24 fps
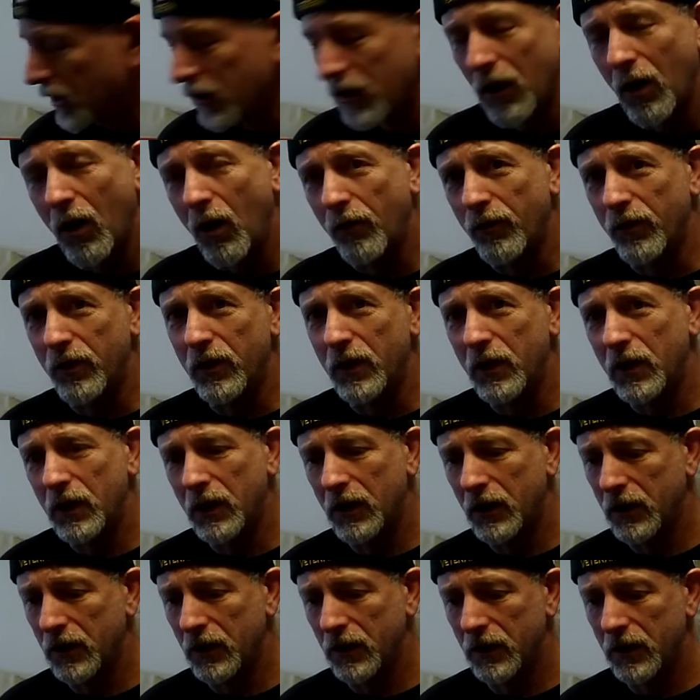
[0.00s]
little over
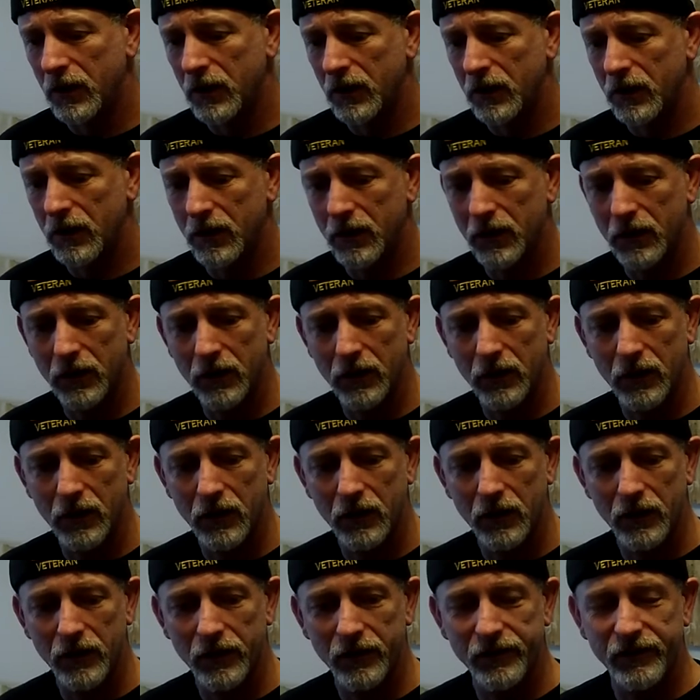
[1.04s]

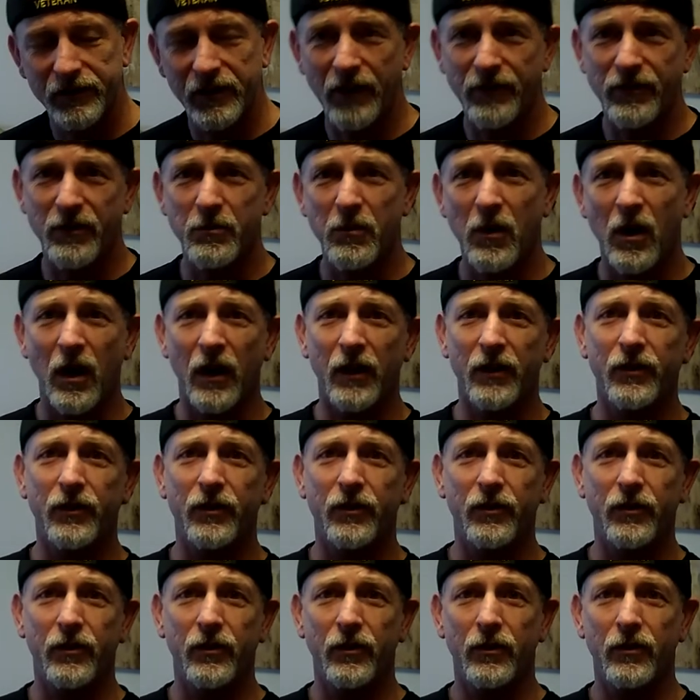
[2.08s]
7
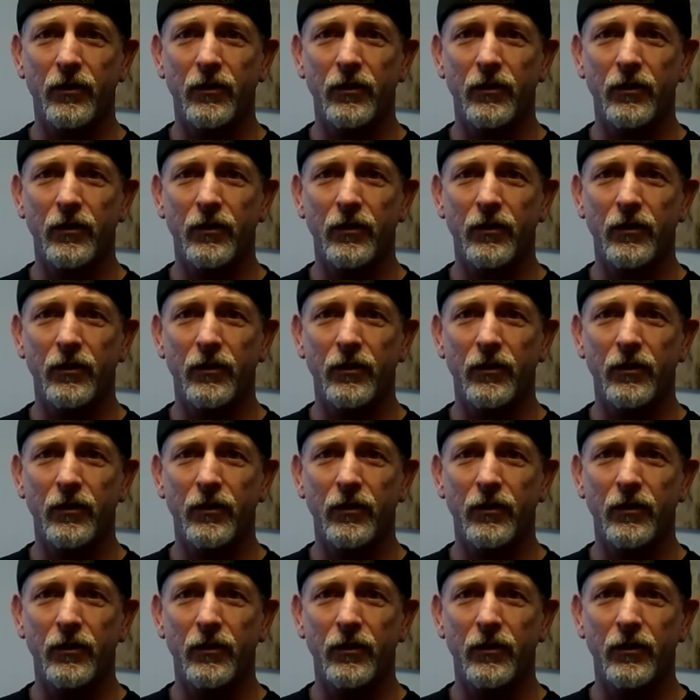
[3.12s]
months,